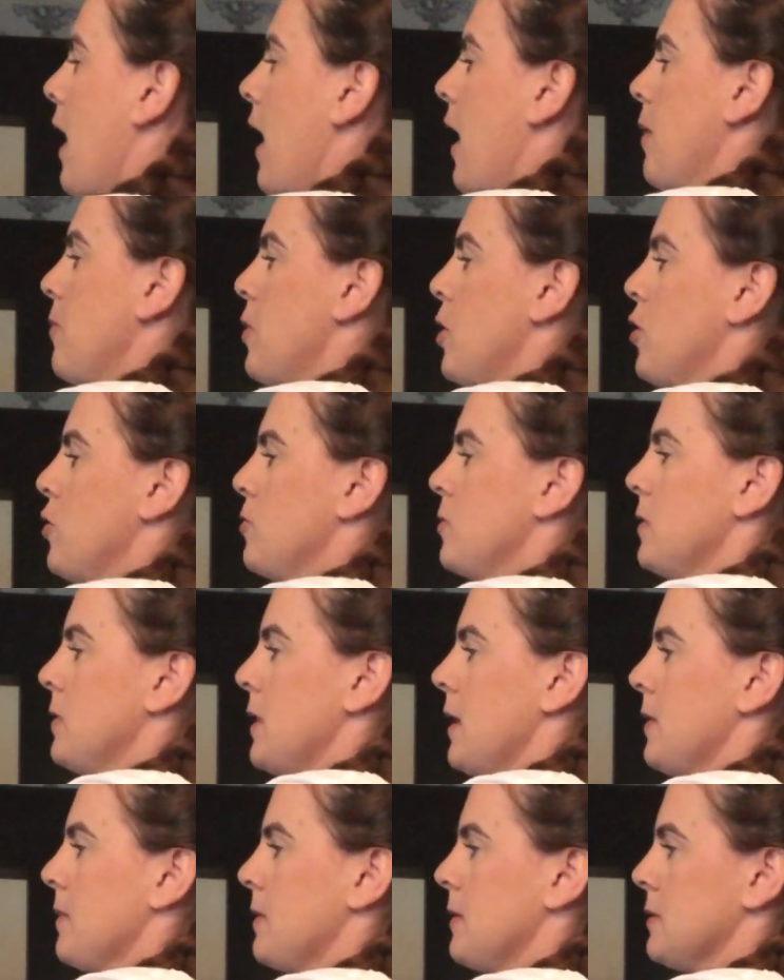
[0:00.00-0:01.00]
I'm hoping
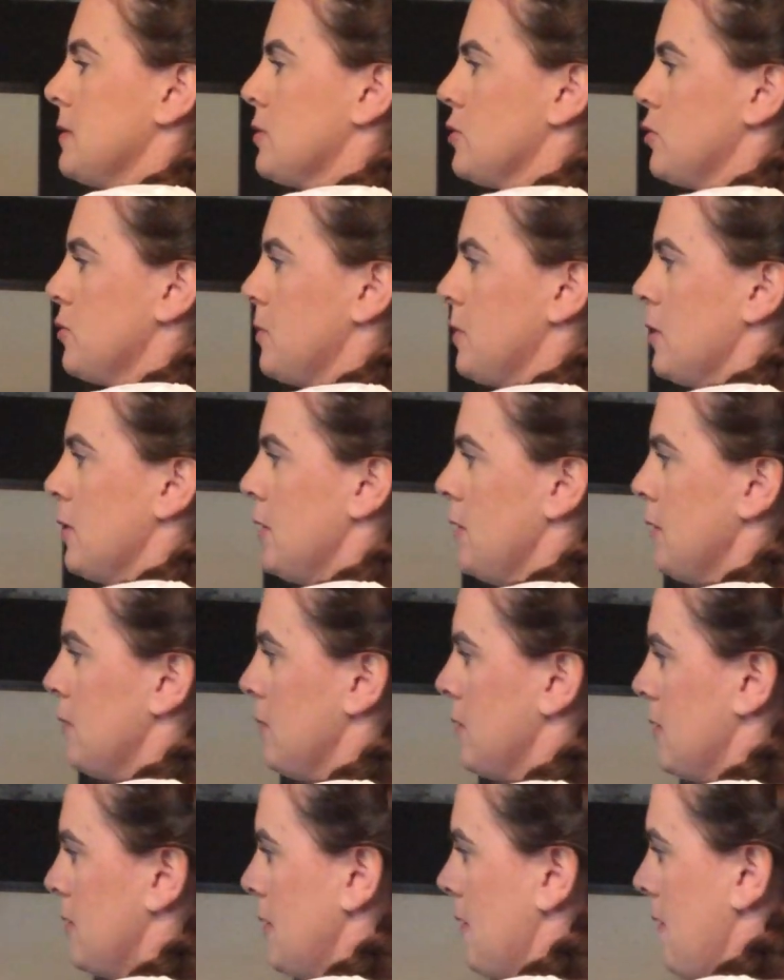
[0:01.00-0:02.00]
that this super glue
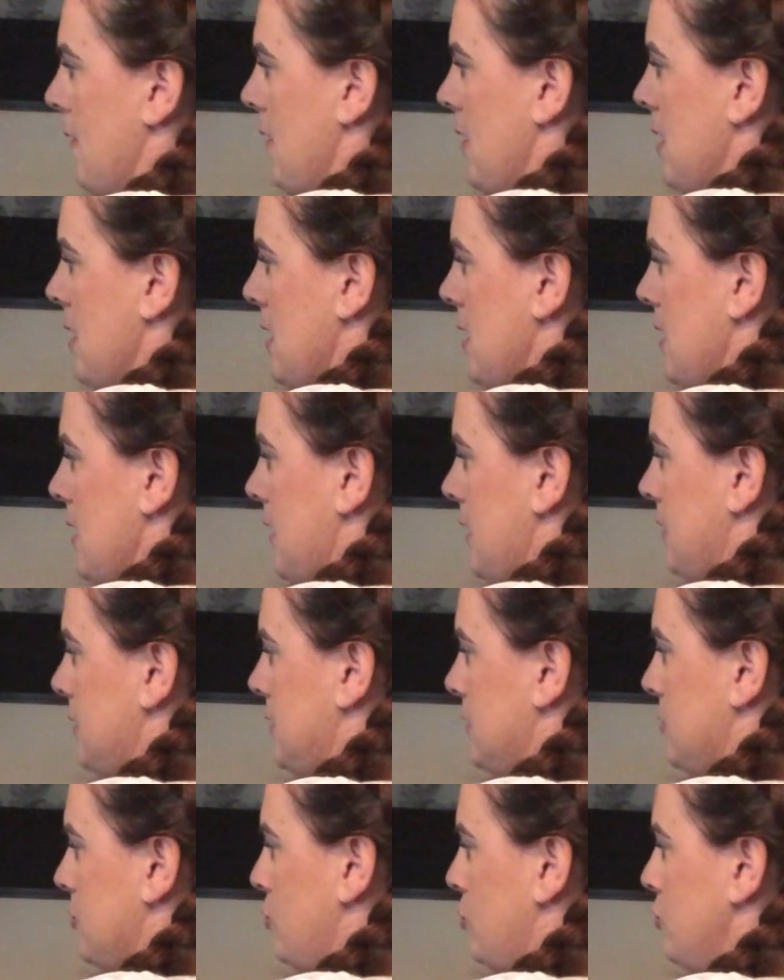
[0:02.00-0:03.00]

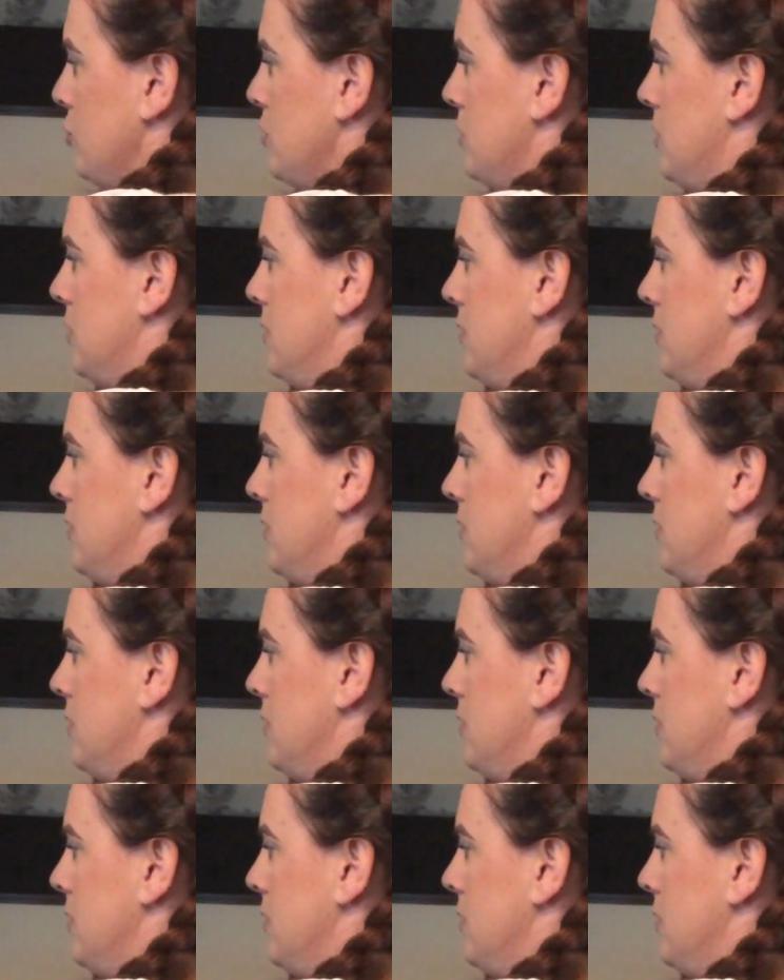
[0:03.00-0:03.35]
is good,